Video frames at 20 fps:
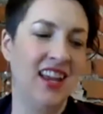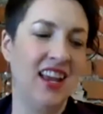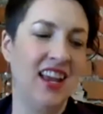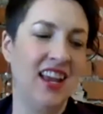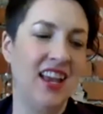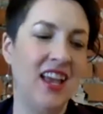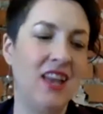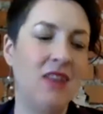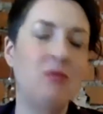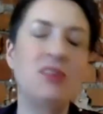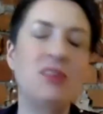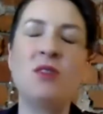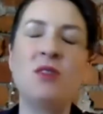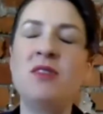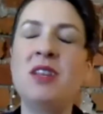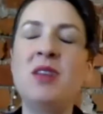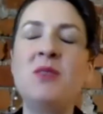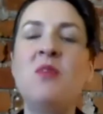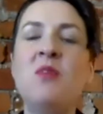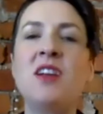it was
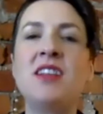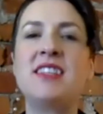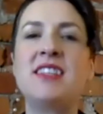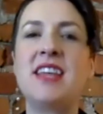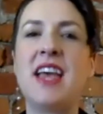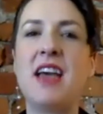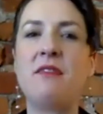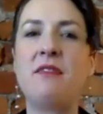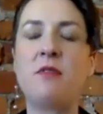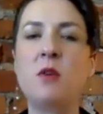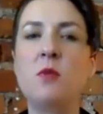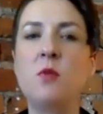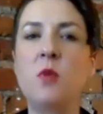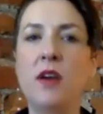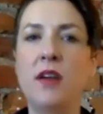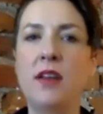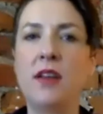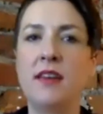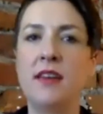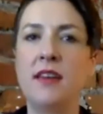only once
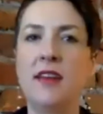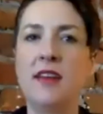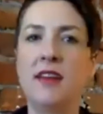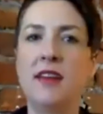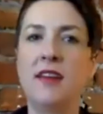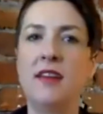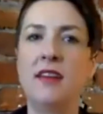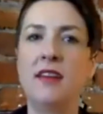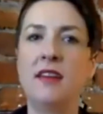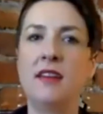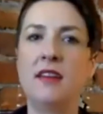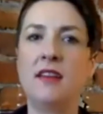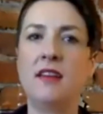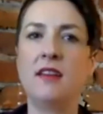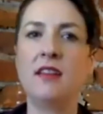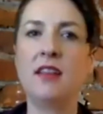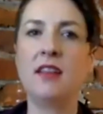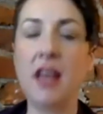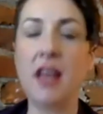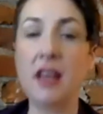everyone
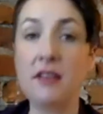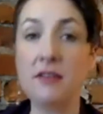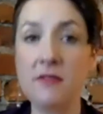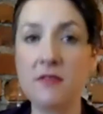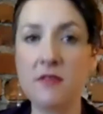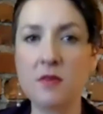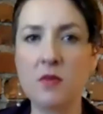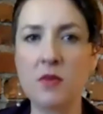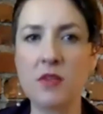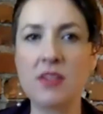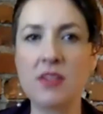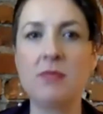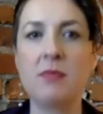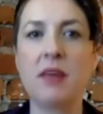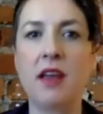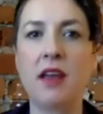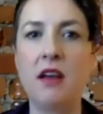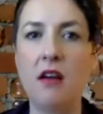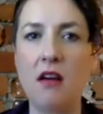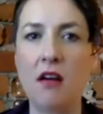left, once my
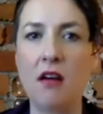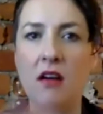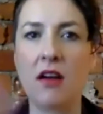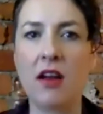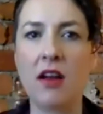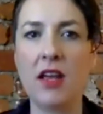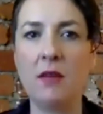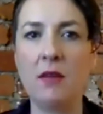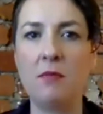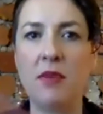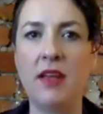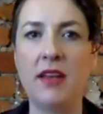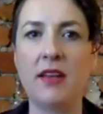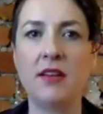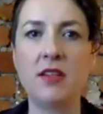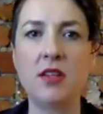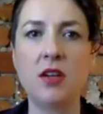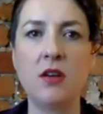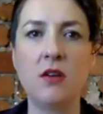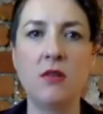car had been
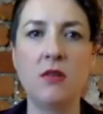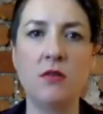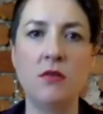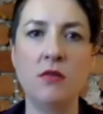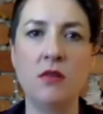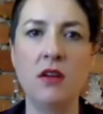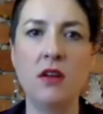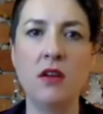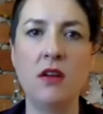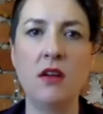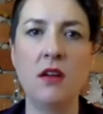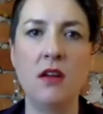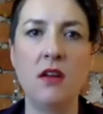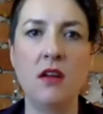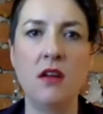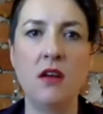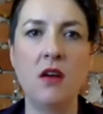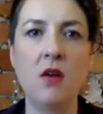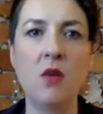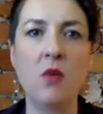towed
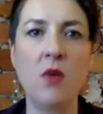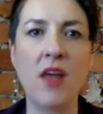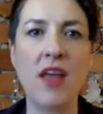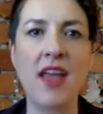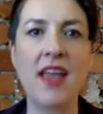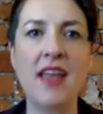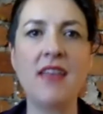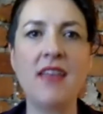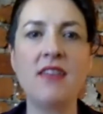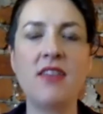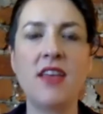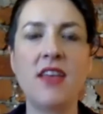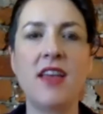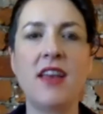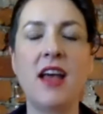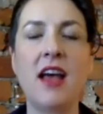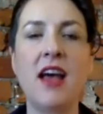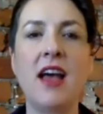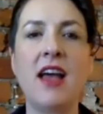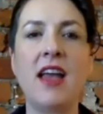away, that
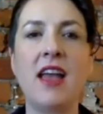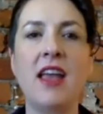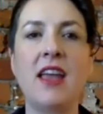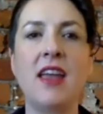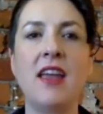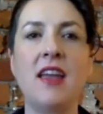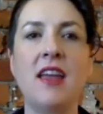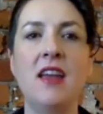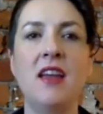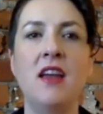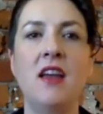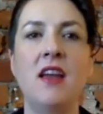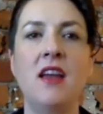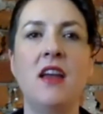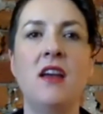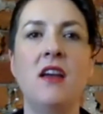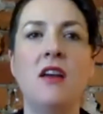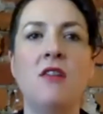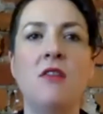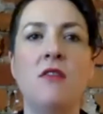I
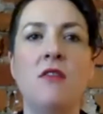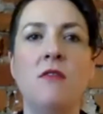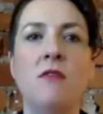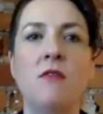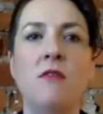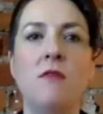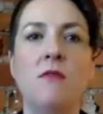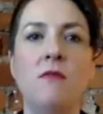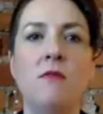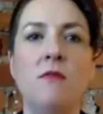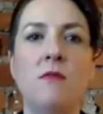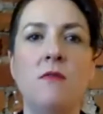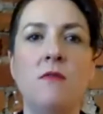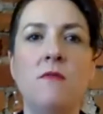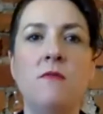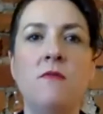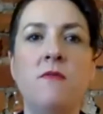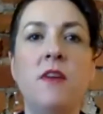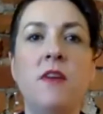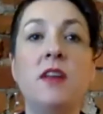
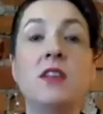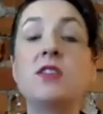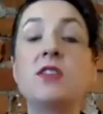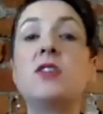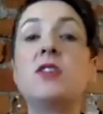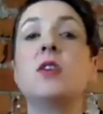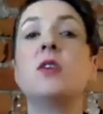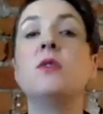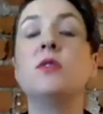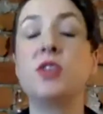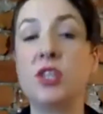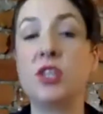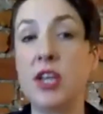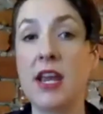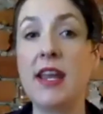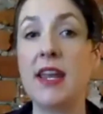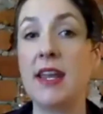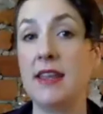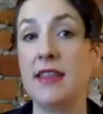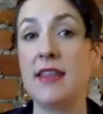felt so
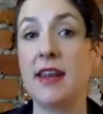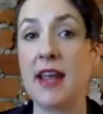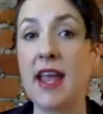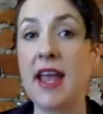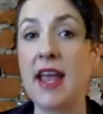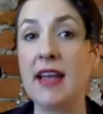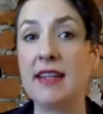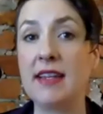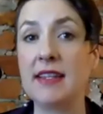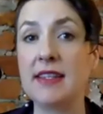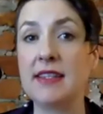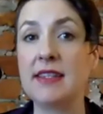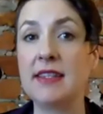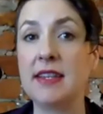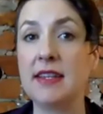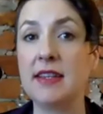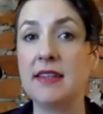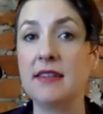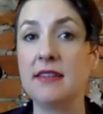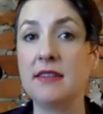shaky that I had to
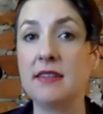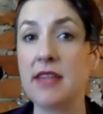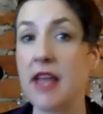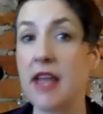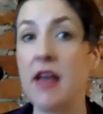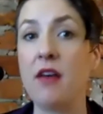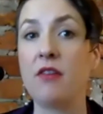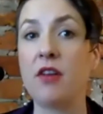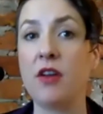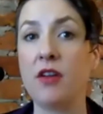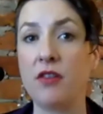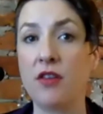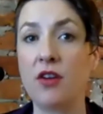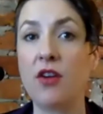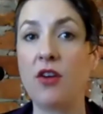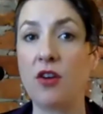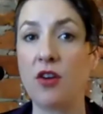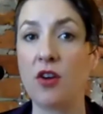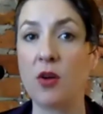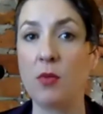sit down on the
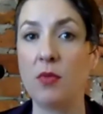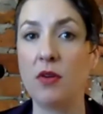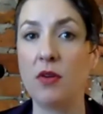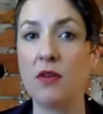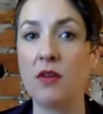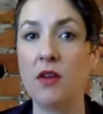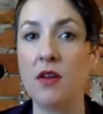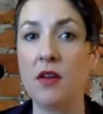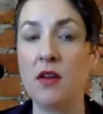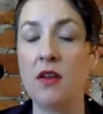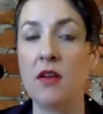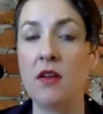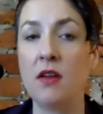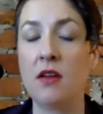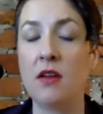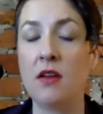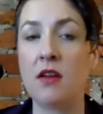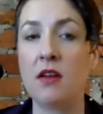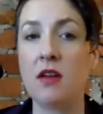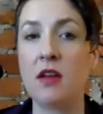curb
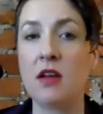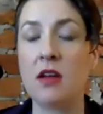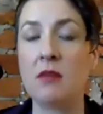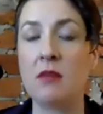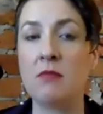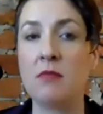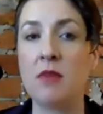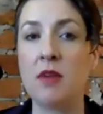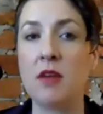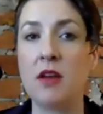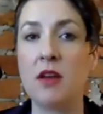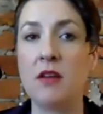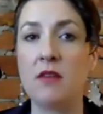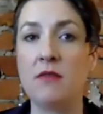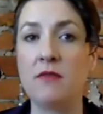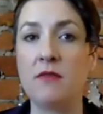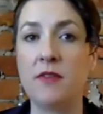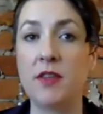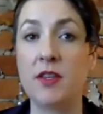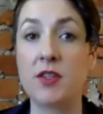
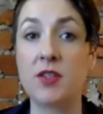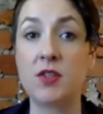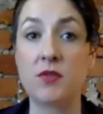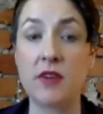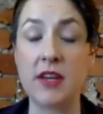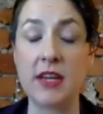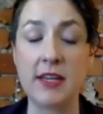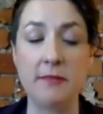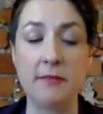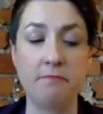of the street.